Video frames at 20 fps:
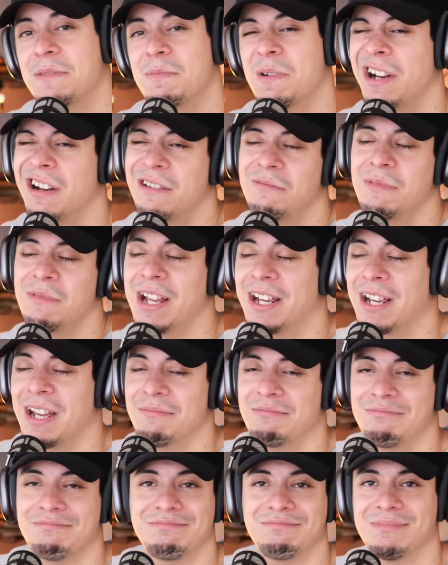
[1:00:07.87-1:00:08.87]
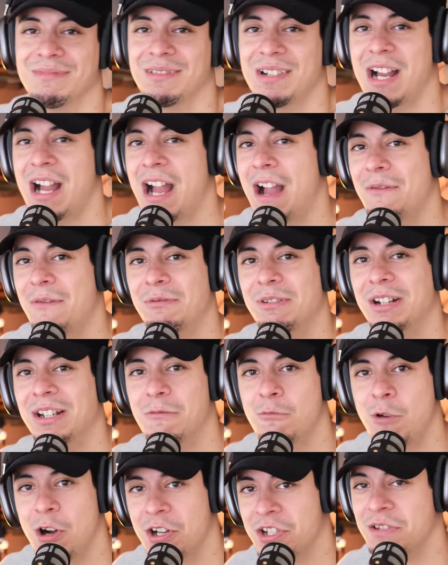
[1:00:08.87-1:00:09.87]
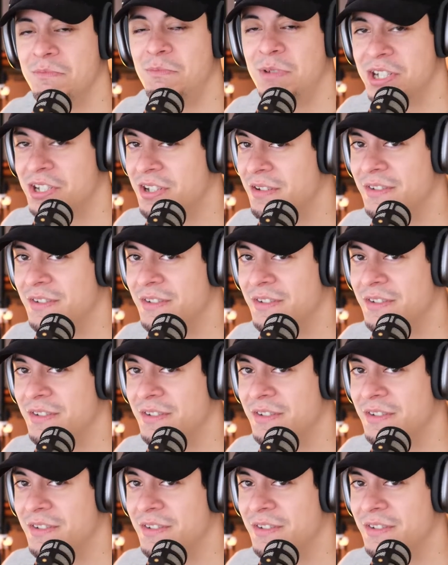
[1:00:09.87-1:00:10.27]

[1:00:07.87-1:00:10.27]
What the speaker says: But I haven't really watched much